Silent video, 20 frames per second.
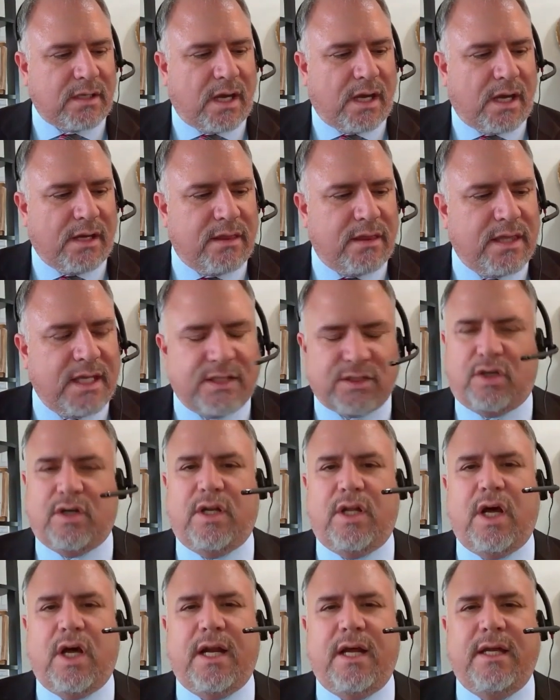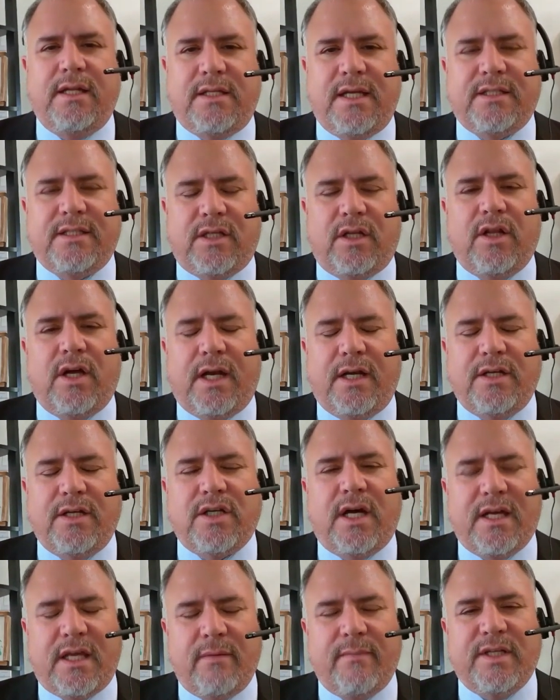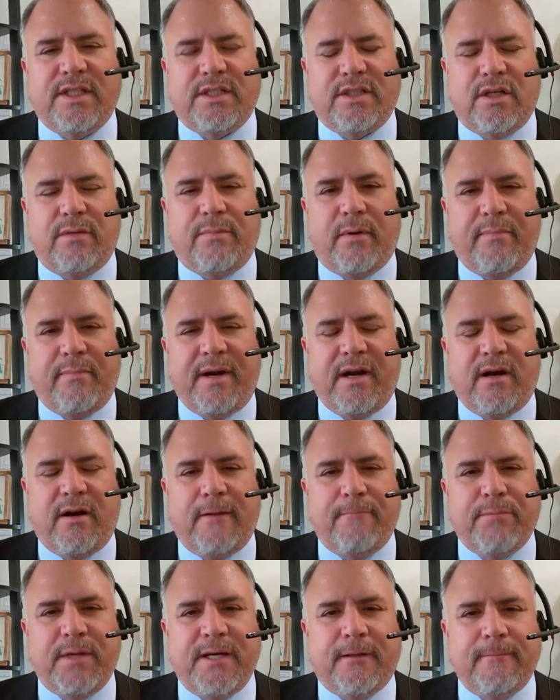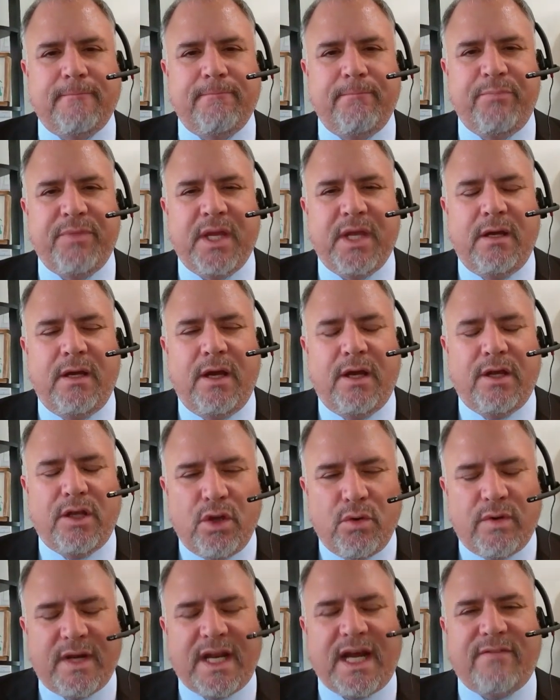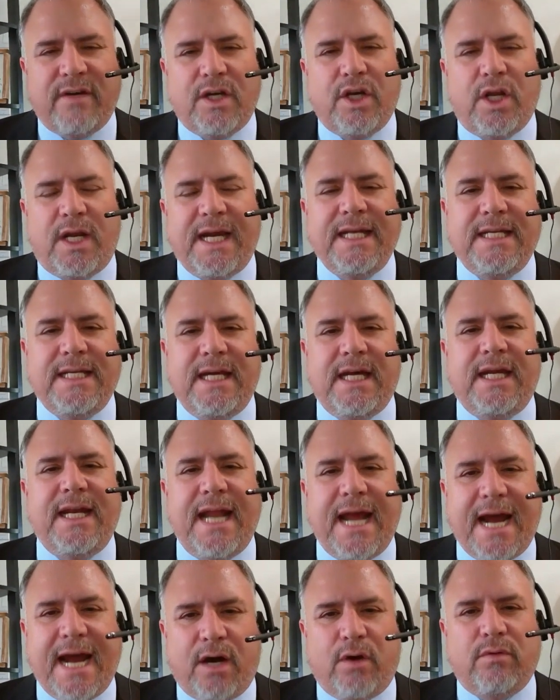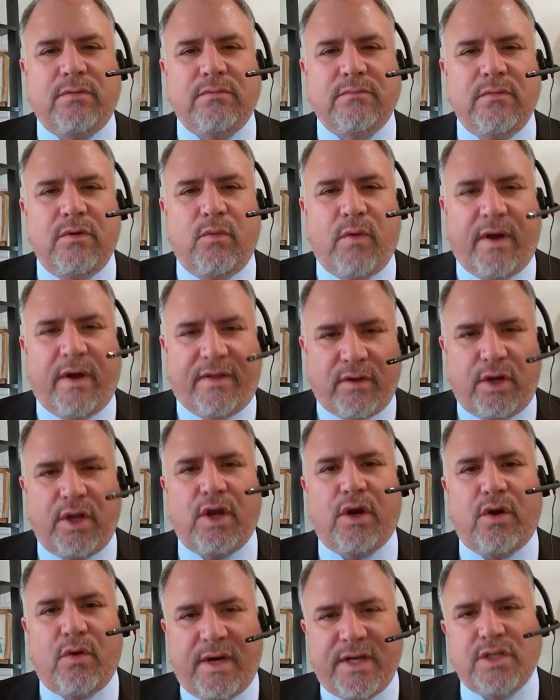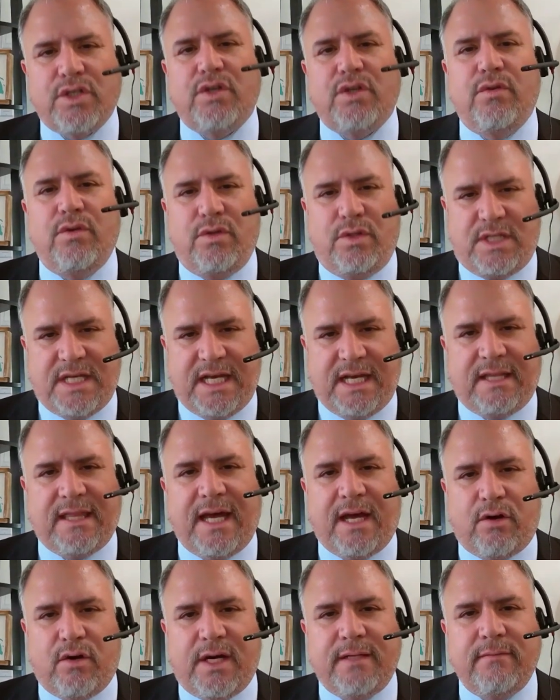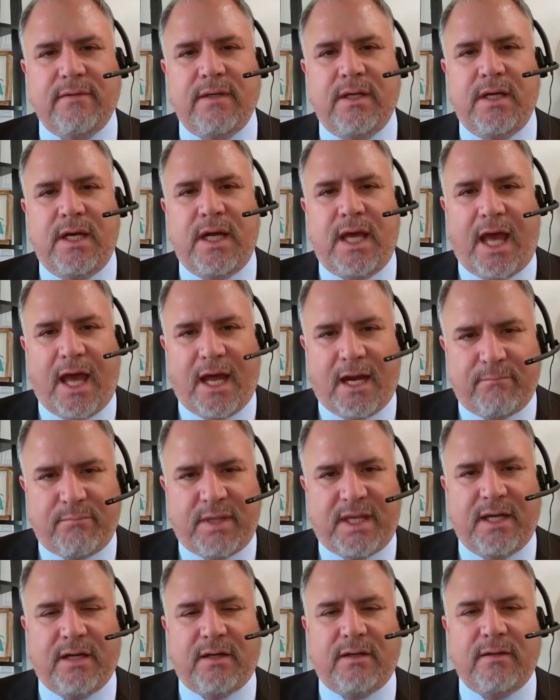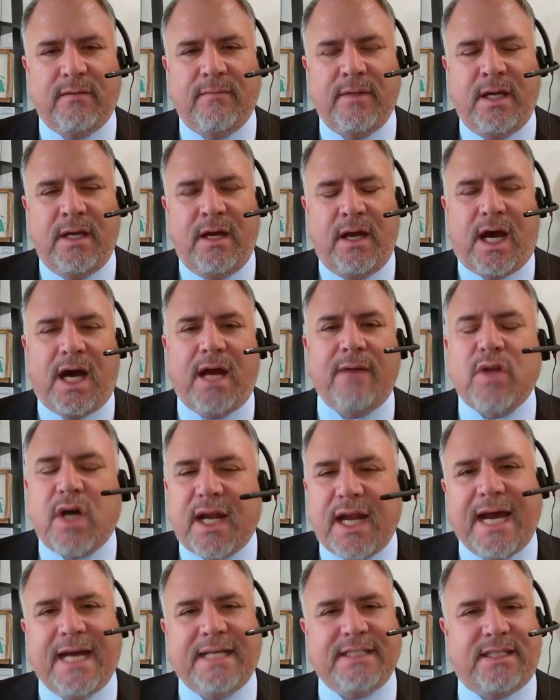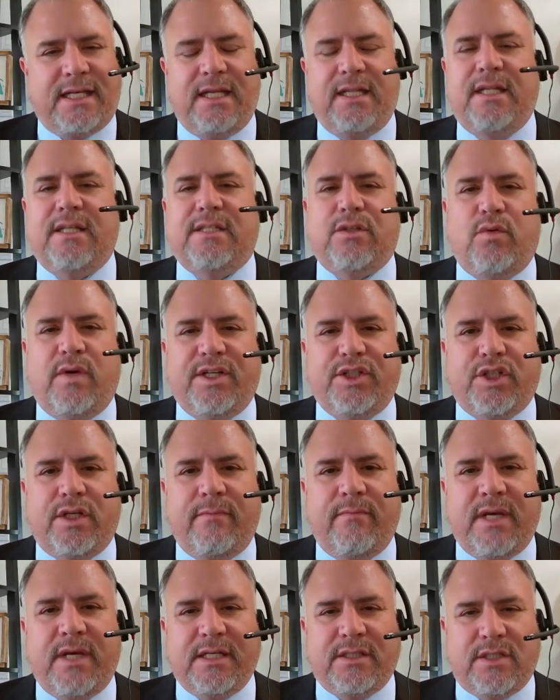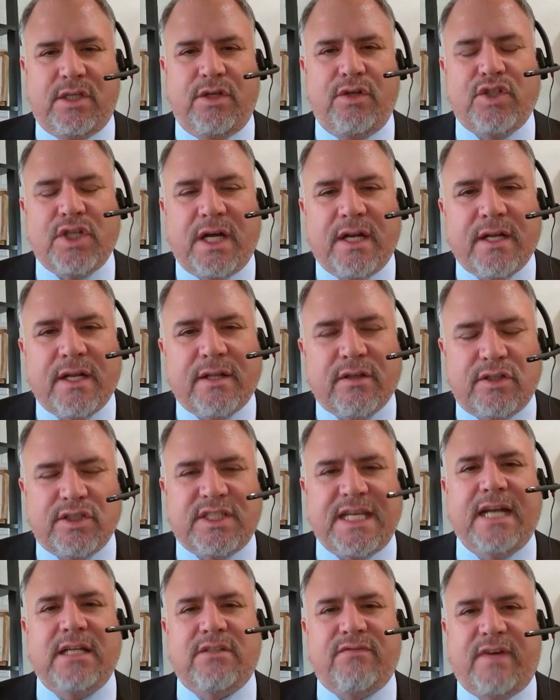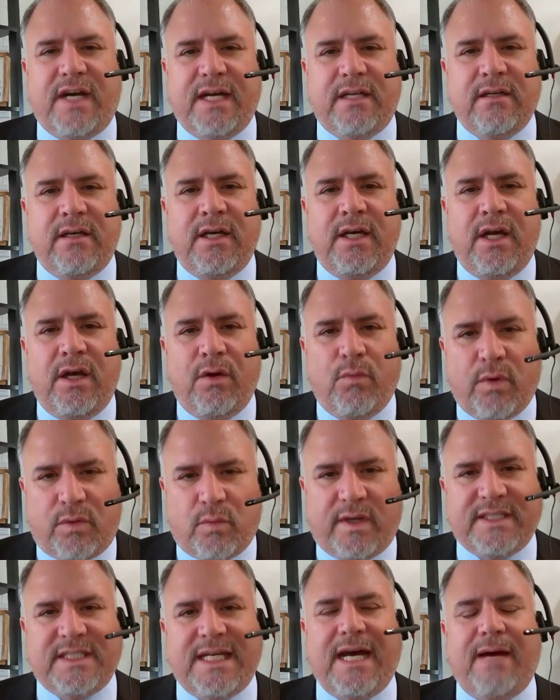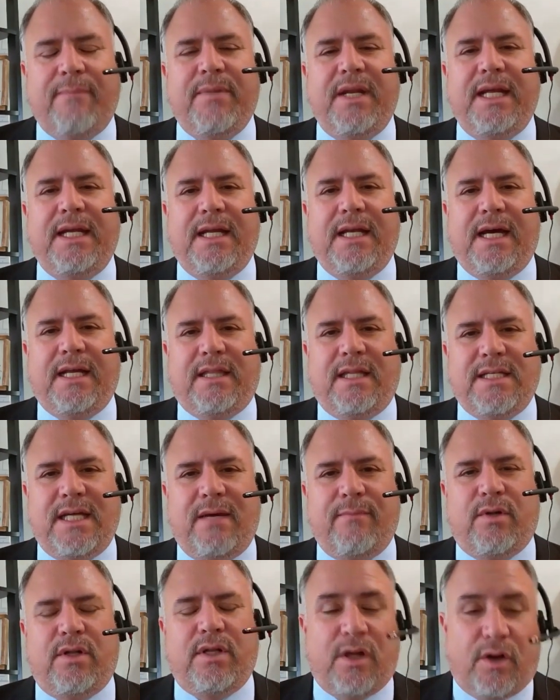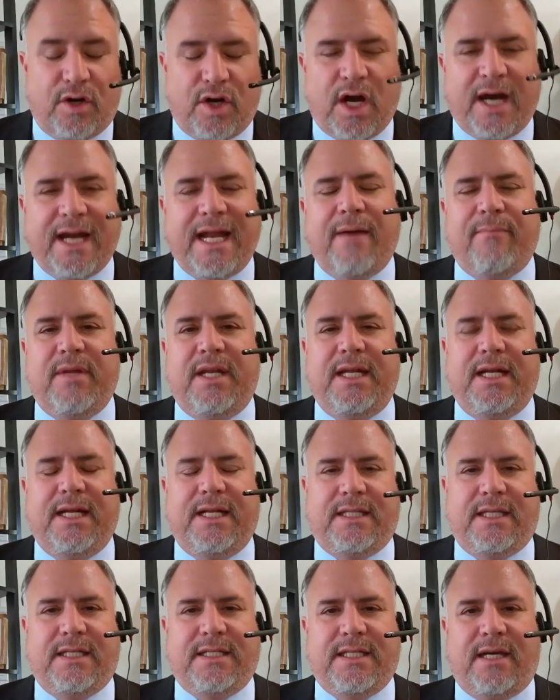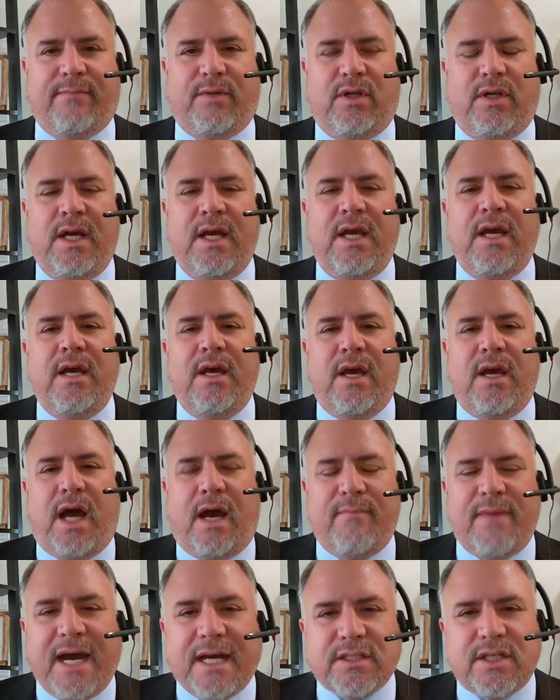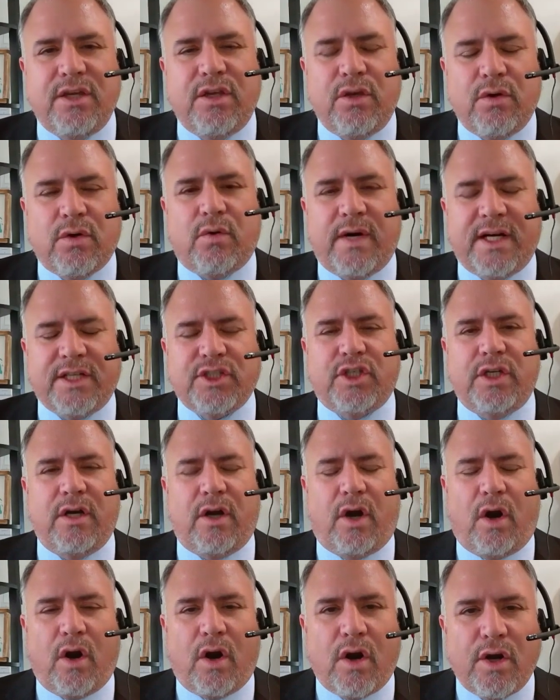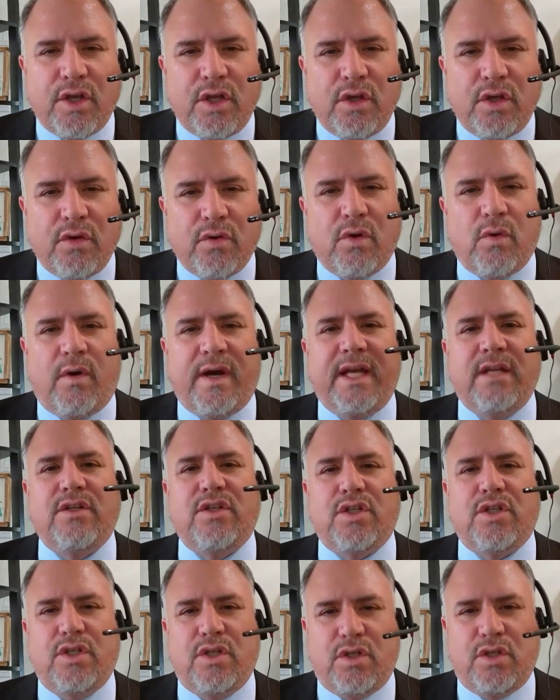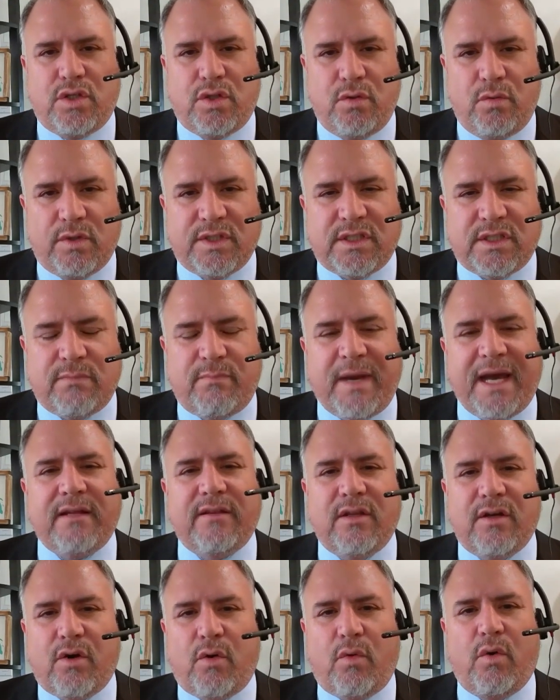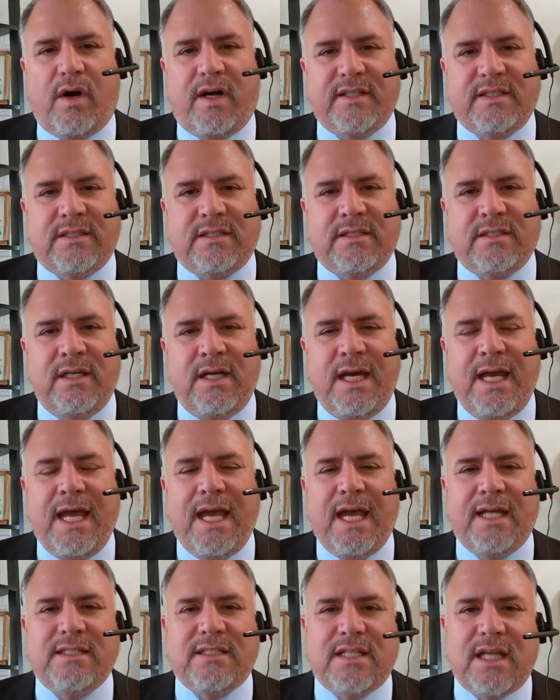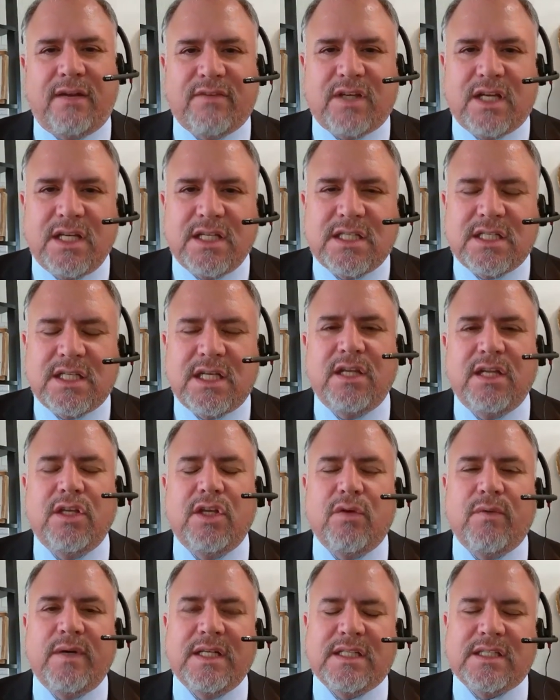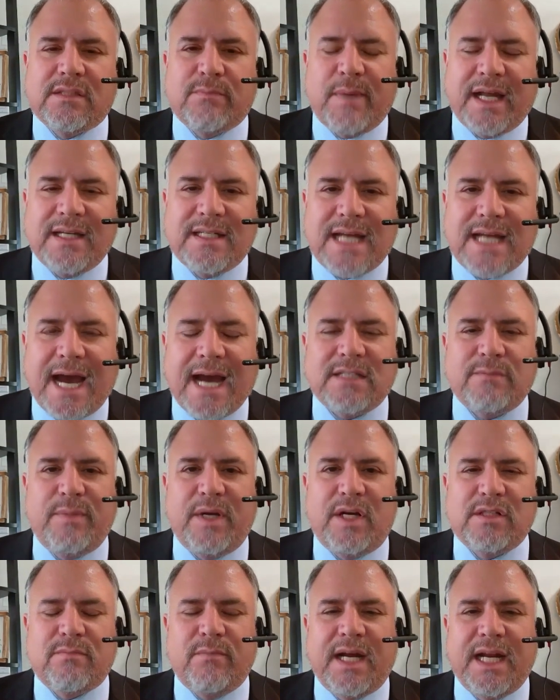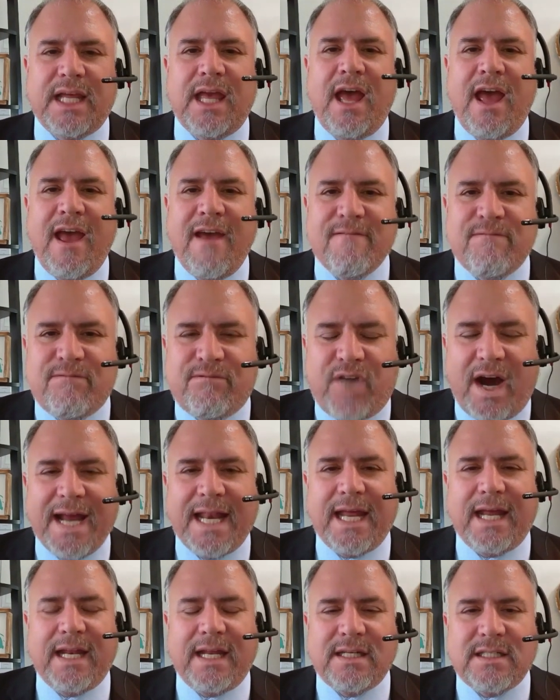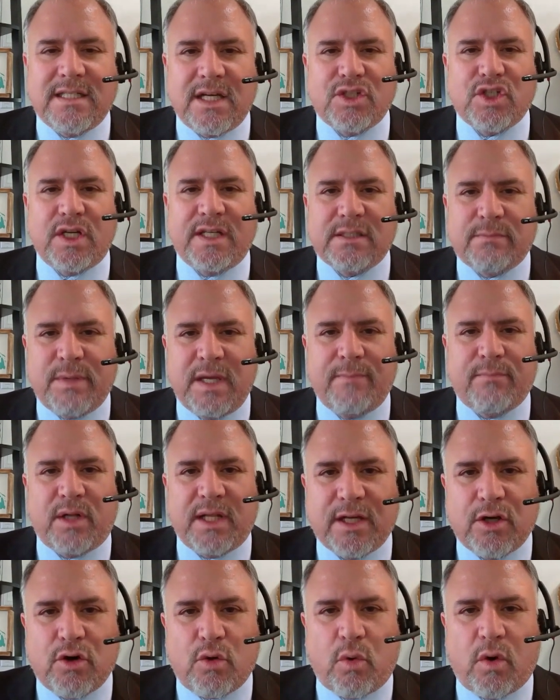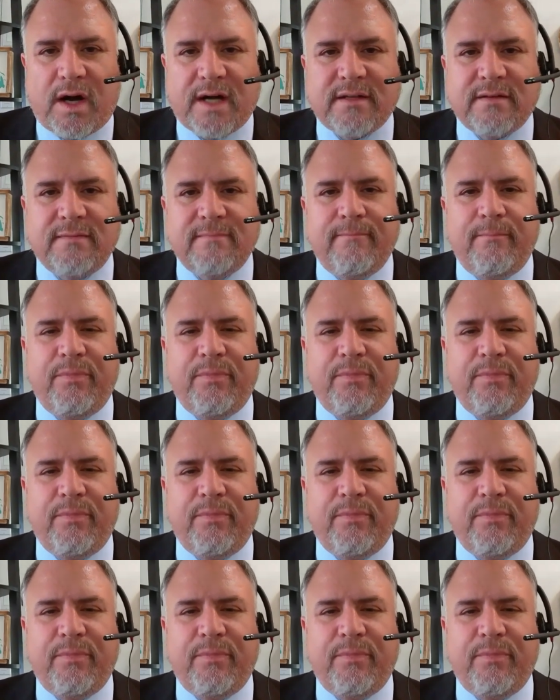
Uh, these are a lot. Of, it takes a lot of documents to prepare an appeal. You would have a good idea now whether you're going to take that on an appeal I'm not asking this question because the Nuu-chah-nulth are satisfied with what's happening at the table or not happening at the table. I'm asking you a question. Are you going to respect the courts instead of continuing to spend taxpayers' money fighting Indigenous people in court?